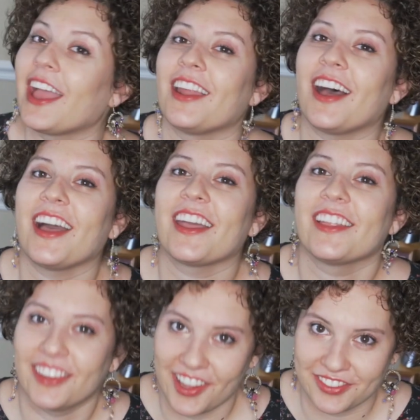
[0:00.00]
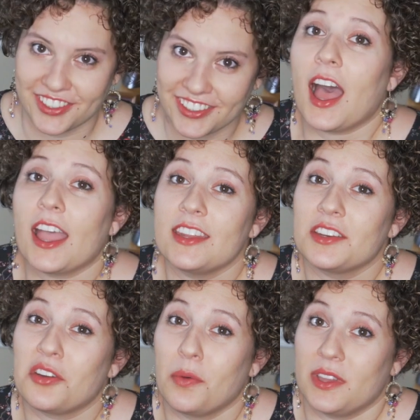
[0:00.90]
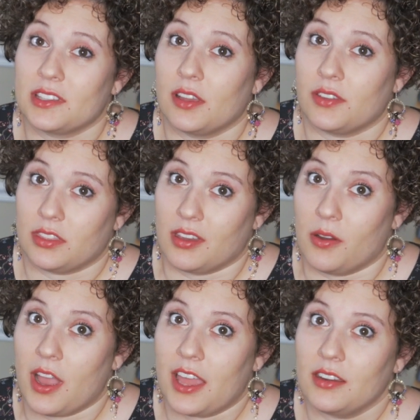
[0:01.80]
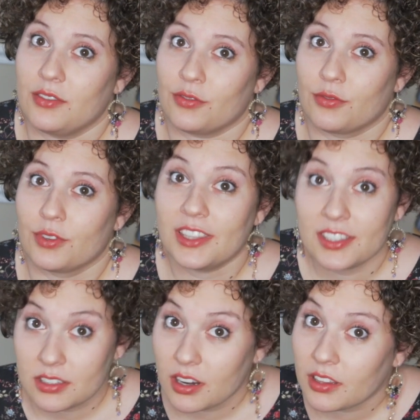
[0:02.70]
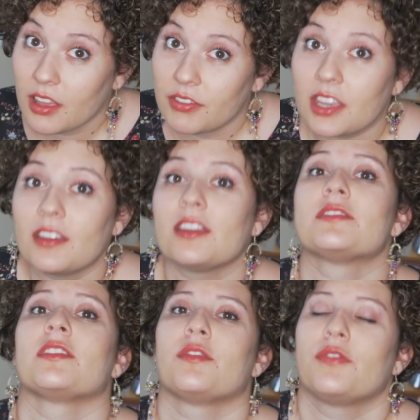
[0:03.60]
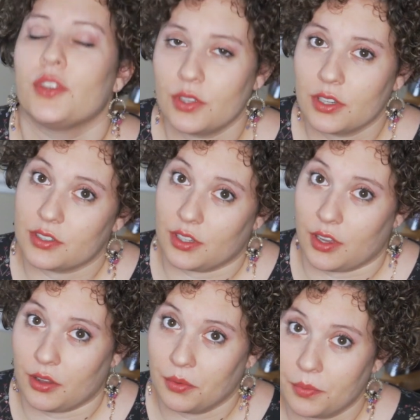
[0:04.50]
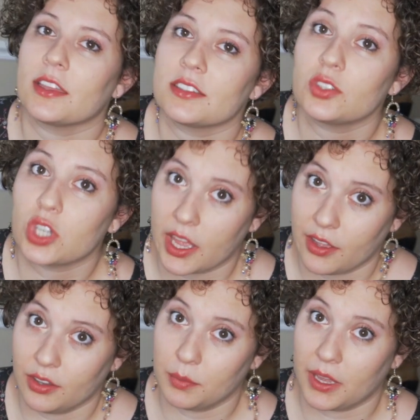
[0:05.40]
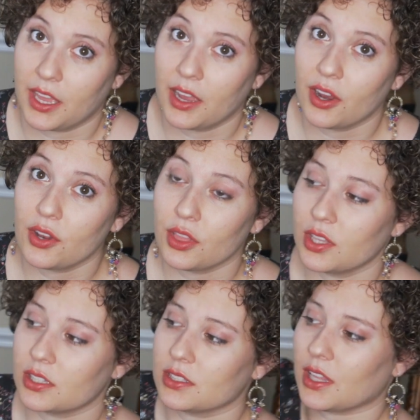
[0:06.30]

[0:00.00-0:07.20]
and I love it. I didn't always love it though. I didn't really start loving it until a few years ago. As a child, my hair looked